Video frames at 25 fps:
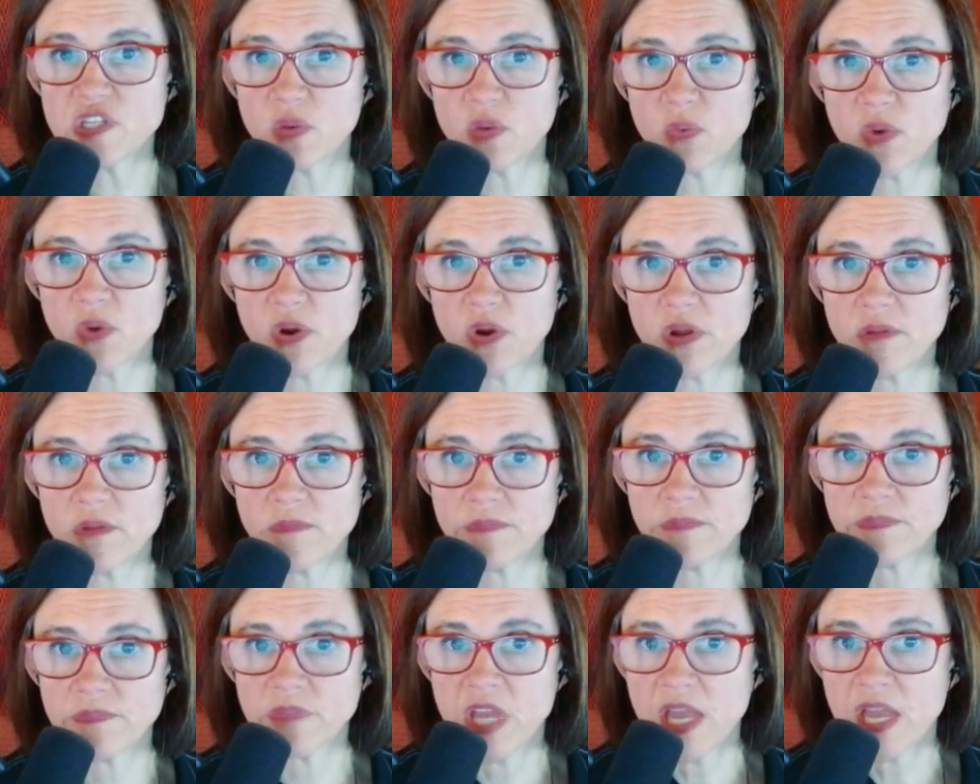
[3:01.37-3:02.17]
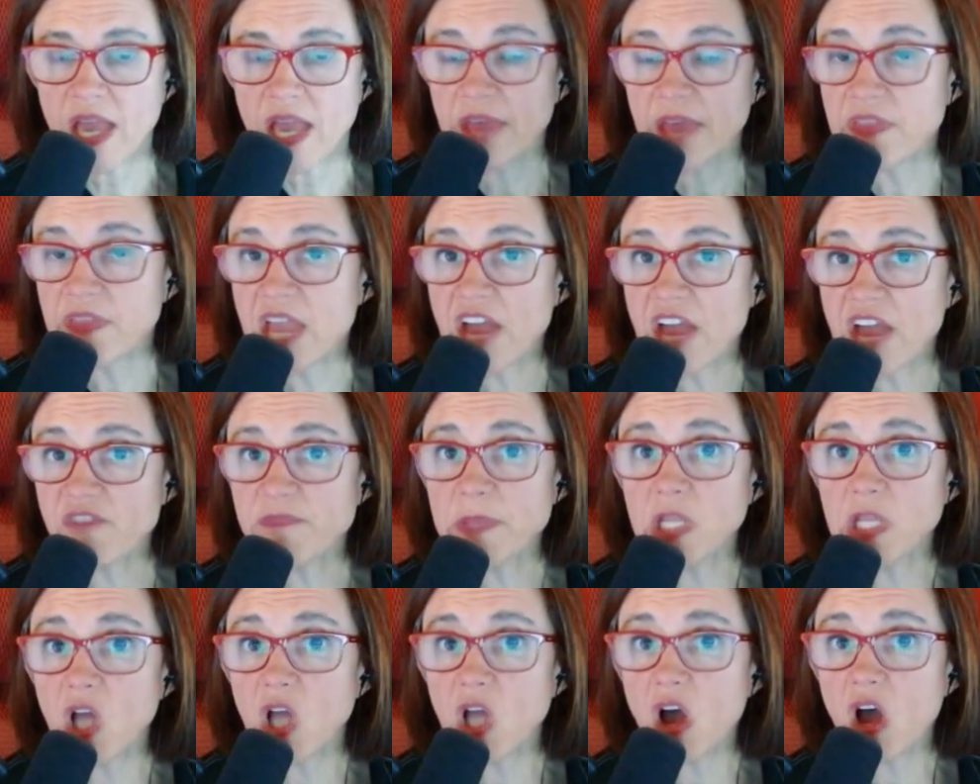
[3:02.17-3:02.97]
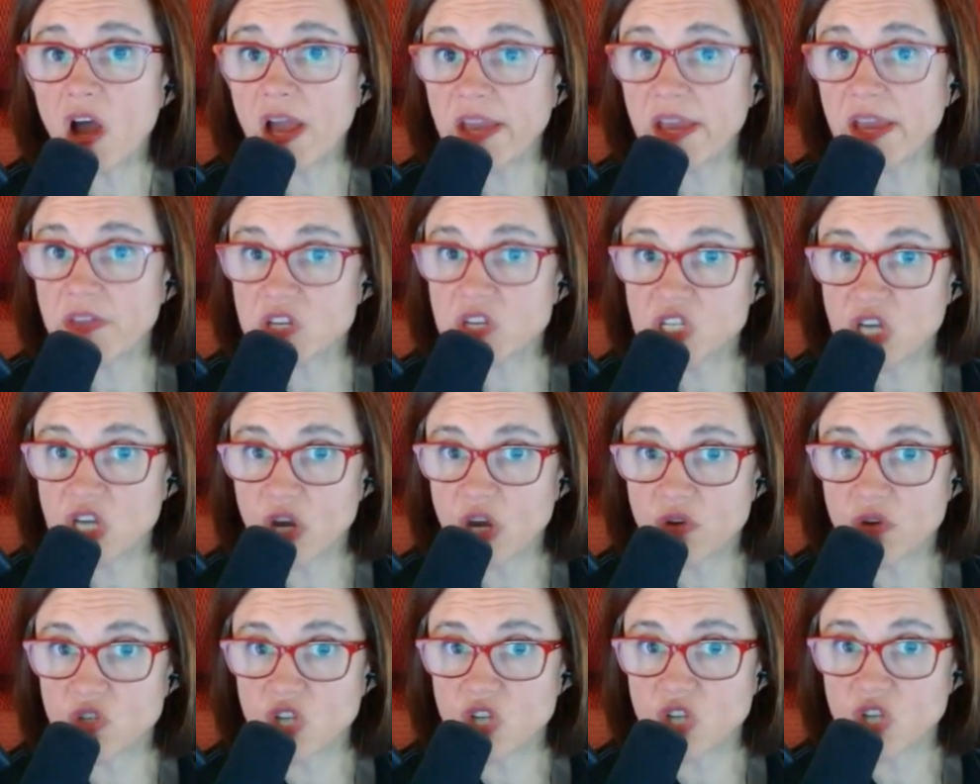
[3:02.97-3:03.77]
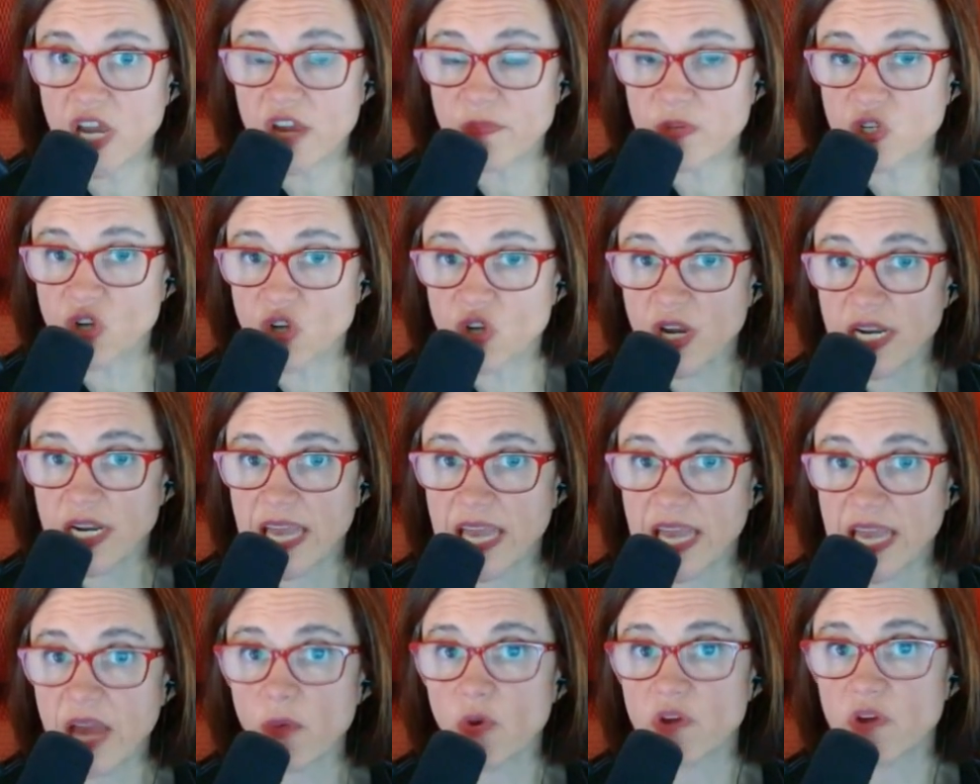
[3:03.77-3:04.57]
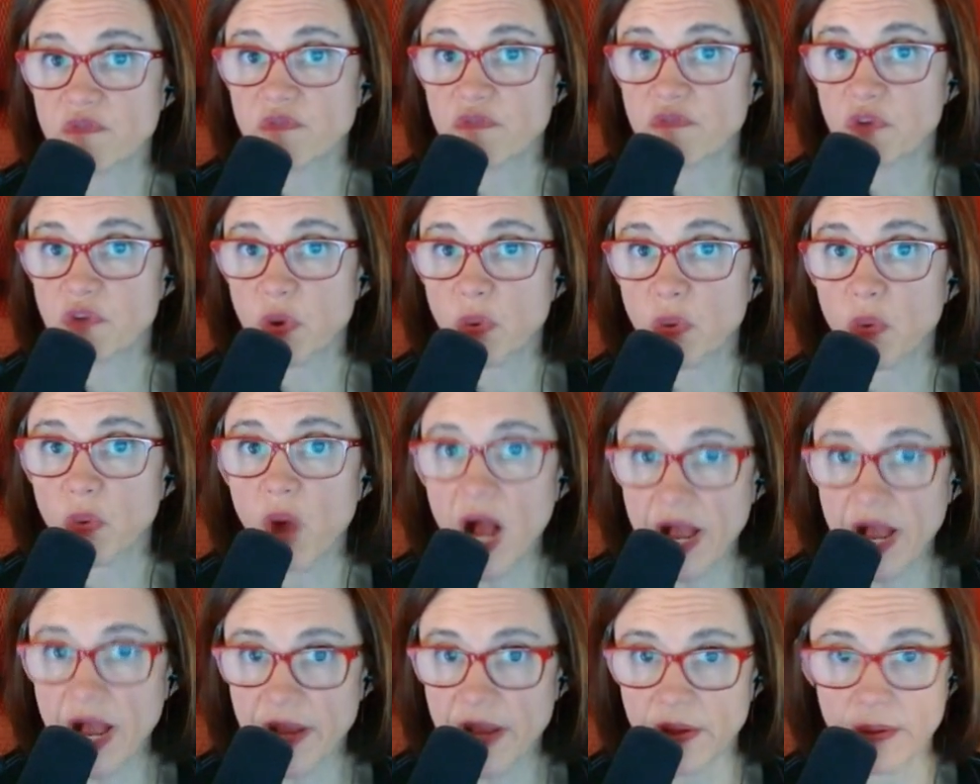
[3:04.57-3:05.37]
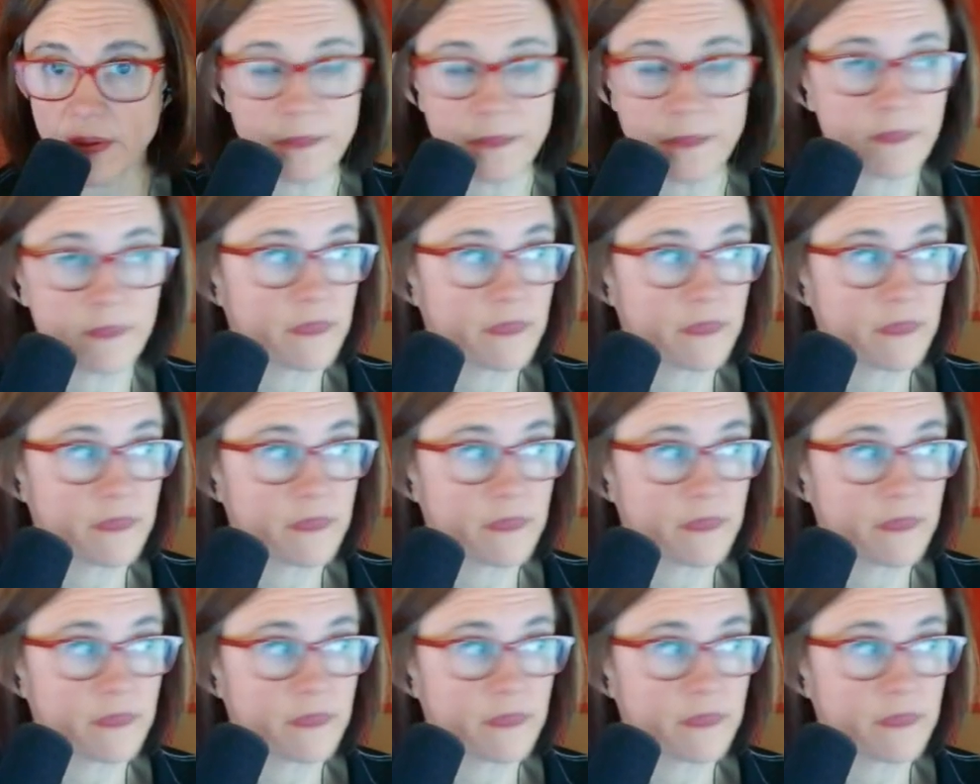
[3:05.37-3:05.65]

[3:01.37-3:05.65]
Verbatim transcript: warrant. And the F B I and the D O J have been trying to get one for a while.